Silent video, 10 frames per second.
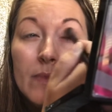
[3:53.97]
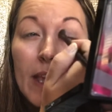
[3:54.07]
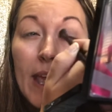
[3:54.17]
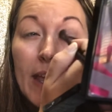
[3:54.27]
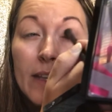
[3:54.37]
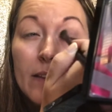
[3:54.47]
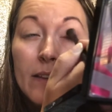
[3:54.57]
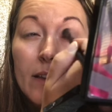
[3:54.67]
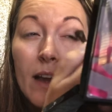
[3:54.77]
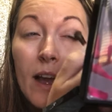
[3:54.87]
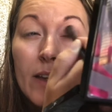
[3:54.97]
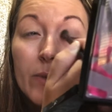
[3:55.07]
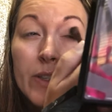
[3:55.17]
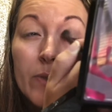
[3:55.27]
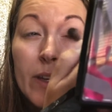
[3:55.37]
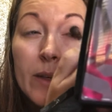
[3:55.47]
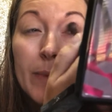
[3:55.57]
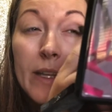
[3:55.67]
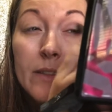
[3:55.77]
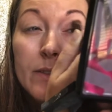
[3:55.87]
And I always
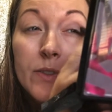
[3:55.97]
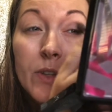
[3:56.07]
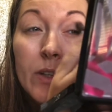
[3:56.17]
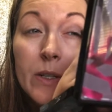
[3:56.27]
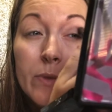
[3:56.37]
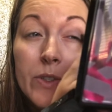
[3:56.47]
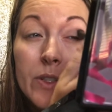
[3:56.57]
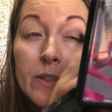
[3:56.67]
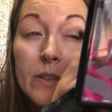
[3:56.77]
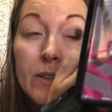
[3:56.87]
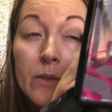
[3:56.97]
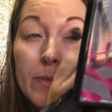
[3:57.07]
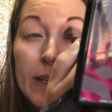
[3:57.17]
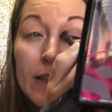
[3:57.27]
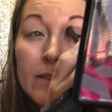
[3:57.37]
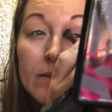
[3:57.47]
recommend starting with just a little bit